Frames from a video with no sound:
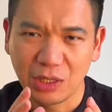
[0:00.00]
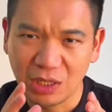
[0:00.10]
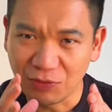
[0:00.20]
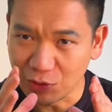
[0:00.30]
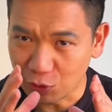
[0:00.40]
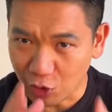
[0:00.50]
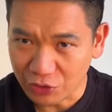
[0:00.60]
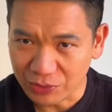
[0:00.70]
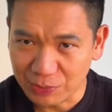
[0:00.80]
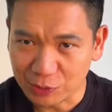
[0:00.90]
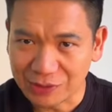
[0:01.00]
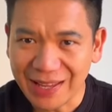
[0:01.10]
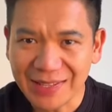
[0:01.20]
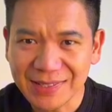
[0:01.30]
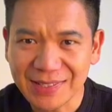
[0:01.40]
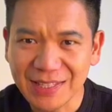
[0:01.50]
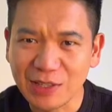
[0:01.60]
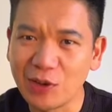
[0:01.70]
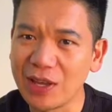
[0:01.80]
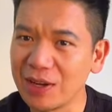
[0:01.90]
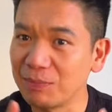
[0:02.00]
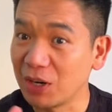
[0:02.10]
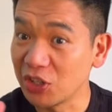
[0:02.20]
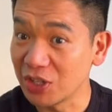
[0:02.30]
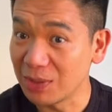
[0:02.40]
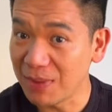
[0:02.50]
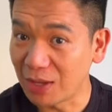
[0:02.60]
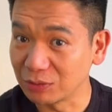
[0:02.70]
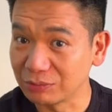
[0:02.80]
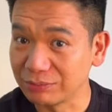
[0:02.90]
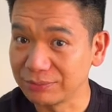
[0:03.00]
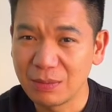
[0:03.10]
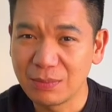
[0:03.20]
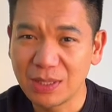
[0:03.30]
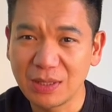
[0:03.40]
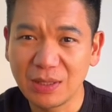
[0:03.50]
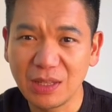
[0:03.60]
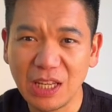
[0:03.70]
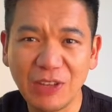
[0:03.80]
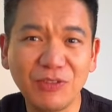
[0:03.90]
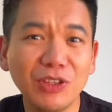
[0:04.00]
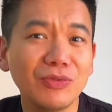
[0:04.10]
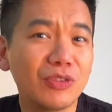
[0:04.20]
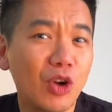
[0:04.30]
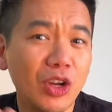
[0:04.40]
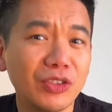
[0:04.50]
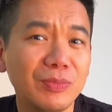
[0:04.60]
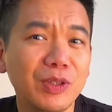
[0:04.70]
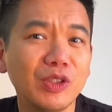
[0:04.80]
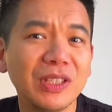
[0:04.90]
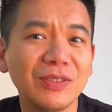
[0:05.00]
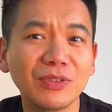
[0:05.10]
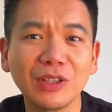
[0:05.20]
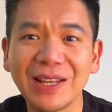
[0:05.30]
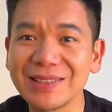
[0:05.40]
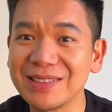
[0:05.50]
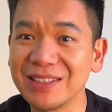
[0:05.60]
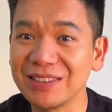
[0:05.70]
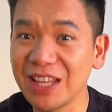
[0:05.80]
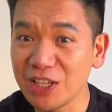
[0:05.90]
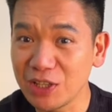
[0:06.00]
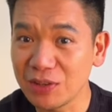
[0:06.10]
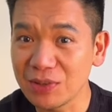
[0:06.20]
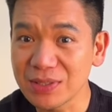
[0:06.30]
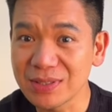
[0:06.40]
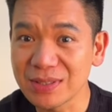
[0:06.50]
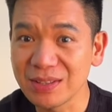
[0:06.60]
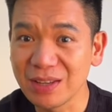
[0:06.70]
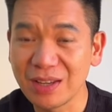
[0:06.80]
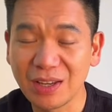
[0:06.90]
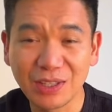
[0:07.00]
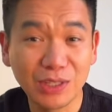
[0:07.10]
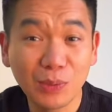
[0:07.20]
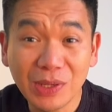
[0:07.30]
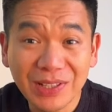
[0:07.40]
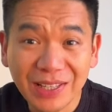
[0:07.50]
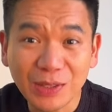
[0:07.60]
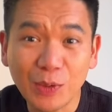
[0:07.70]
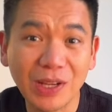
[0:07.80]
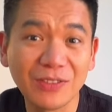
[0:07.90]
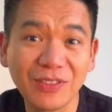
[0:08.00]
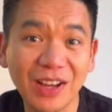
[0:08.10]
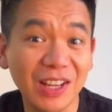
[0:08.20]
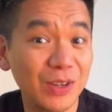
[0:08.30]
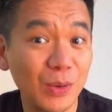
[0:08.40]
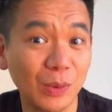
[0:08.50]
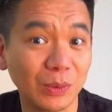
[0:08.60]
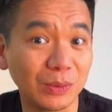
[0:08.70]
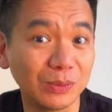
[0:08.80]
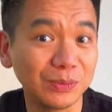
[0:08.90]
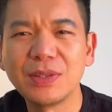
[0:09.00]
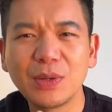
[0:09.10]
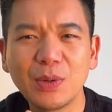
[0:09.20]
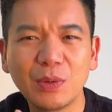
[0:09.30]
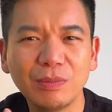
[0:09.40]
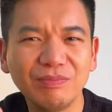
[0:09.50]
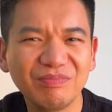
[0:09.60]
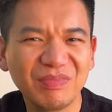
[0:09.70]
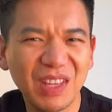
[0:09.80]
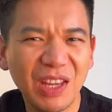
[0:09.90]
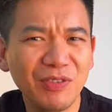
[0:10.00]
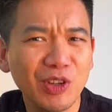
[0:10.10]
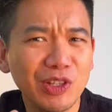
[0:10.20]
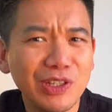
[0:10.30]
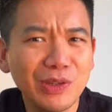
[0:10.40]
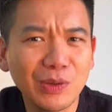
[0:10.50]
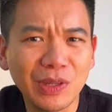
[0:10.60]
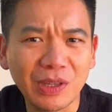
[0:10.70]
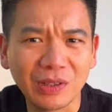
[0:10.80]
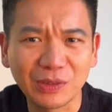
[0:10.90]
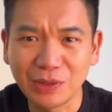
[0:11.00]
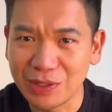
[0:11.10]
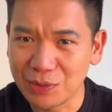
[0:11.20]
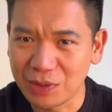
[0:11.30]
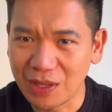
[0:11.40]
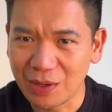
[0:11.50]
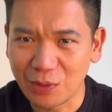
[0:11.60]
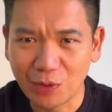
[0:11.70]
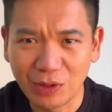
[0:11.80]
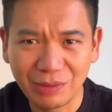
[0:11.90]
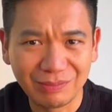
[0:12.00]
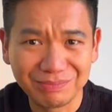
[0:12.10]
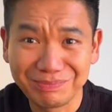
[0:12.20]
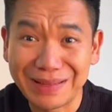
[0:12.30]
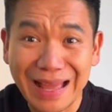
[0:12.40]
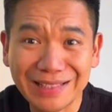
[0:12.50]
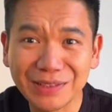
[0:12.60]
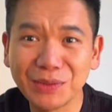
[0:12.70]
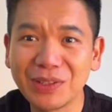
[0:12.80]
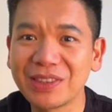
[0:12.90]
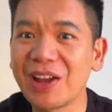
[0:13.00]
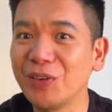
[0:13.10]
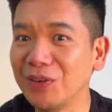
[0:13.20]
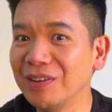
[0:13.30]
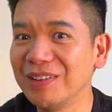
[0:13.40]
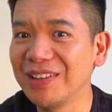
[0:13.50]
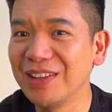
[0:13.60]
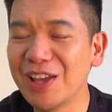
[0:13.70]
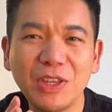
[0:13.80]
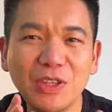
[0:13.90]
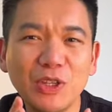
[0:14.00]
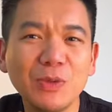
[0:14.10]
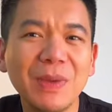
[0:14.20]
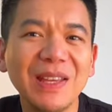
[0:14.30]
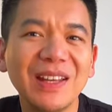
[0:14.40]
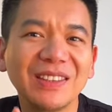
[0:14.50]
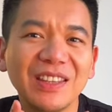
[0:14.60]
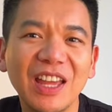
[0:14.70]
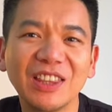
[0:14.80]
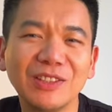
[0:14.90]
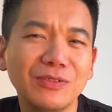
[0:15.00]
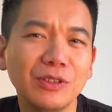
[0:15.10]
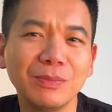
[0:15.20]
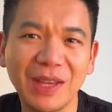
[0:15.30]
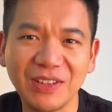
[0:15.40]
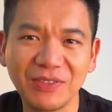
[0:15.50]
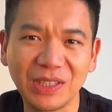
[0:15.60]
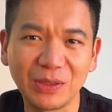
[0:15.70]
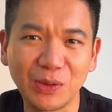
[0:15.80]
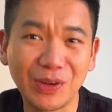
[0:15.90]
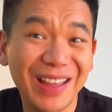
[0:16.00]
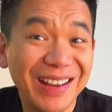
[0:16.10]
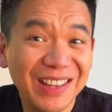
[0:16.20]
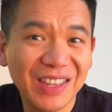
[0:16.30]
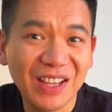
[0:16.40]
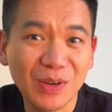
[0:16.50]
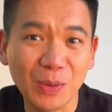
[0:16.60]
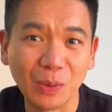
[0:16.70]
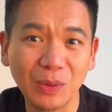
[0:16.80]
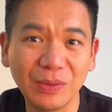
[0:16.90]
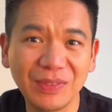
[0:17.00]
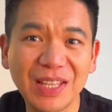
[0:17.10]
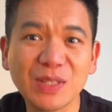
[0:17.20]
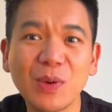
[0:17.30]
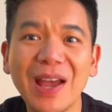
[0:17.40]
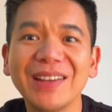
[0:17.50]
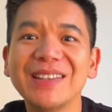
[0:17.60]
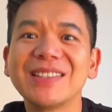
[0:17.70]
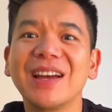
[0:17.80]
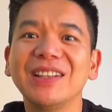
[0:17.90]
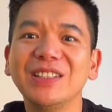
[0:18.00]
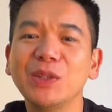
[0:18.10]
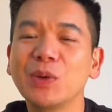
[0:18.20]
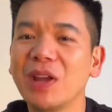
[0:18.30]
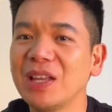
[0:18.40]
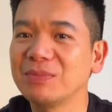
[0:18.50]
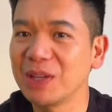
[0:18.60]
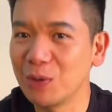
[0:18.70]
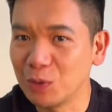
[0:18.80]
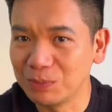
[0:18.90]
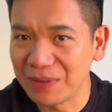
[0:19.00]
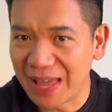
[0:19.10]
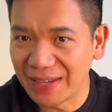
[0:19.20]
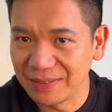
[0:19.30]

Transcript: If you contribute less, you get a partial amount. But if you've contributed for less than 10 years, you will not qualify at all. So, if you're new here to the UK or plan to retire early, you may not get the full benefit or anything at all. That's why I decided to create my own plan.